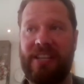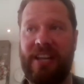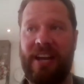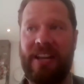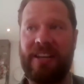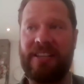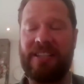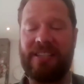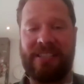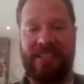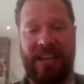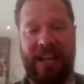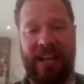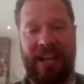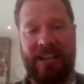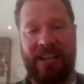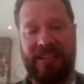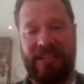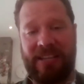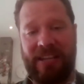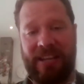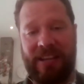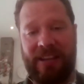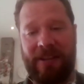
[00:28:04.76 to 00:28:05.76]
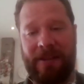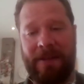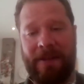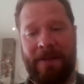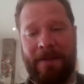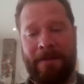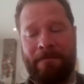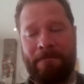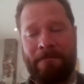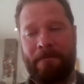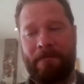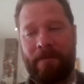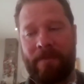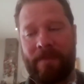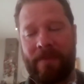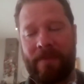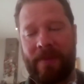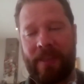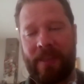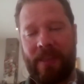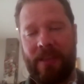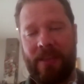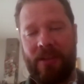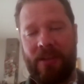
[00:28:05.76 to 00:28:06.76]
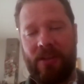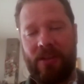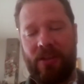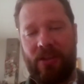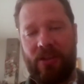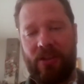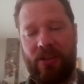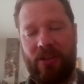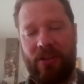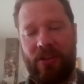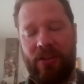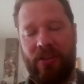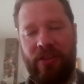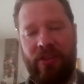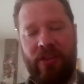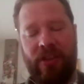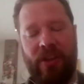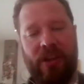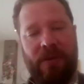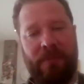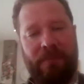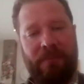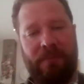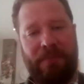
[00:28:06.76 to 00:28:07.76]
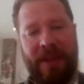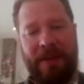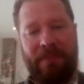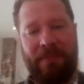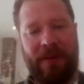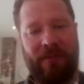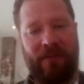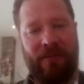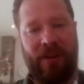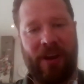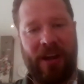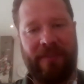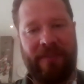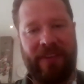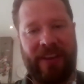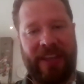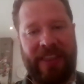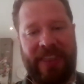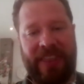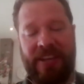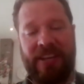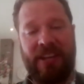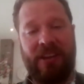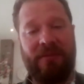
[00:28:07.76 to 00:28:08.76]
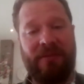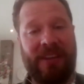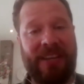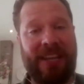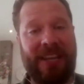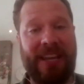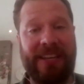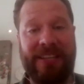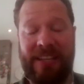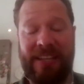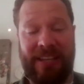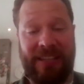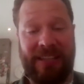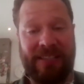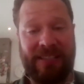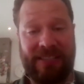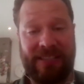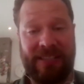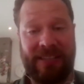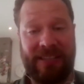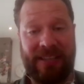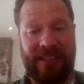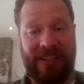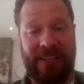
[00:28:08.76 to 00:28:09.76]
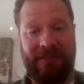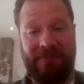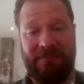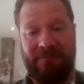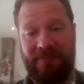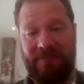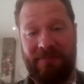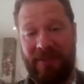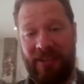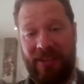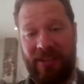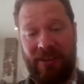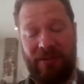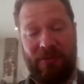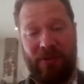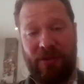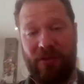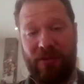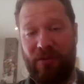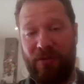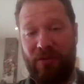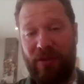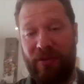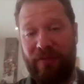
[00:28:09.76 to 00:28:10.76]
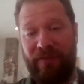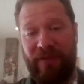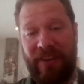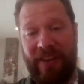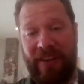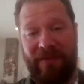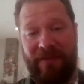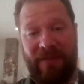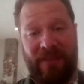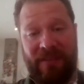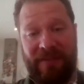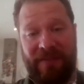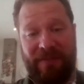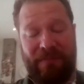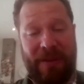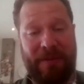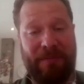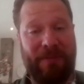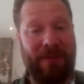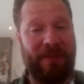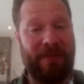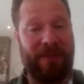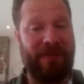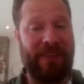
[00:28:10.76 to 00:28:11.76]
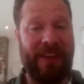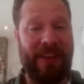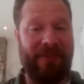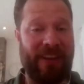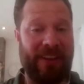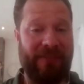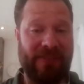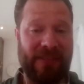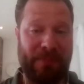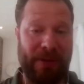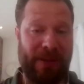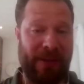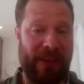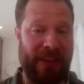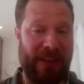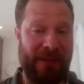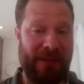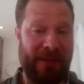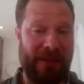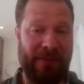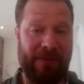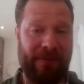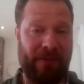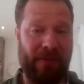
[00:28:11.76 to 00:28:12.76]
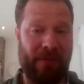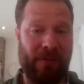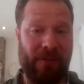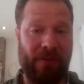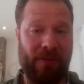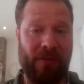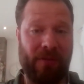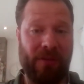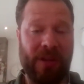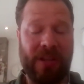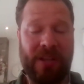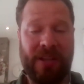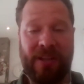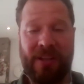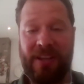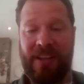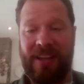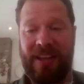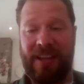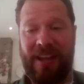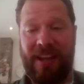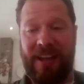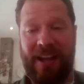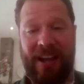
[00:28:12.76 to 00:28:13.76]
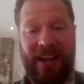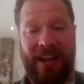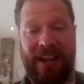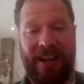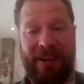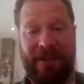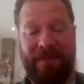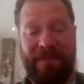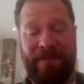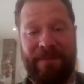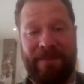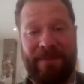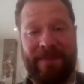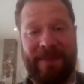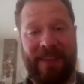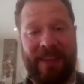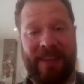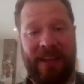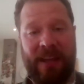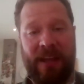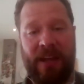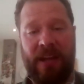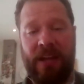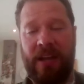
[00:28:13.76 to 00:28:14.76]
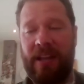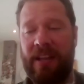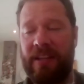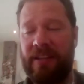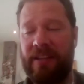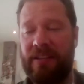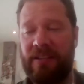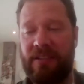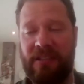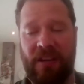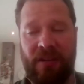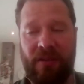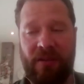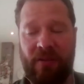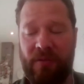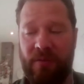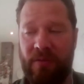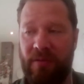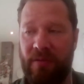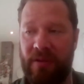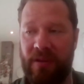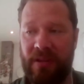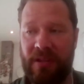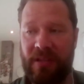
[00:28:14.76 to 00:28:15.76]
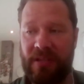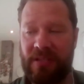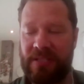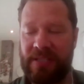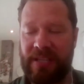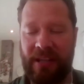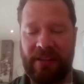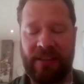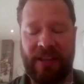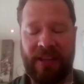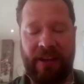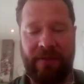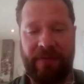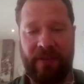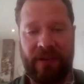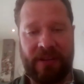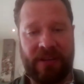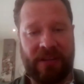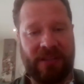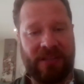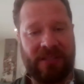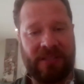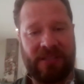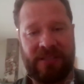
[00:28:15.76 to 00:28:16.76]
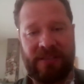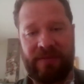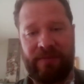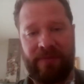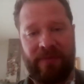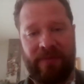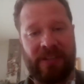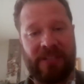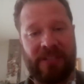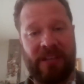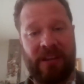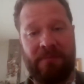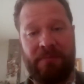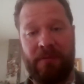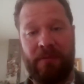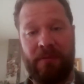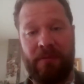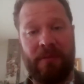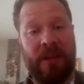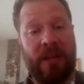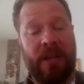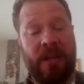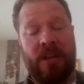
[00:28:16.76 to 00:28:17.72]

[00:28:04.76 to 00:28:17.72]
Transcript: understanding that people are arriving and they don't get it instantly. People have never lived here before. So South Africans, for example,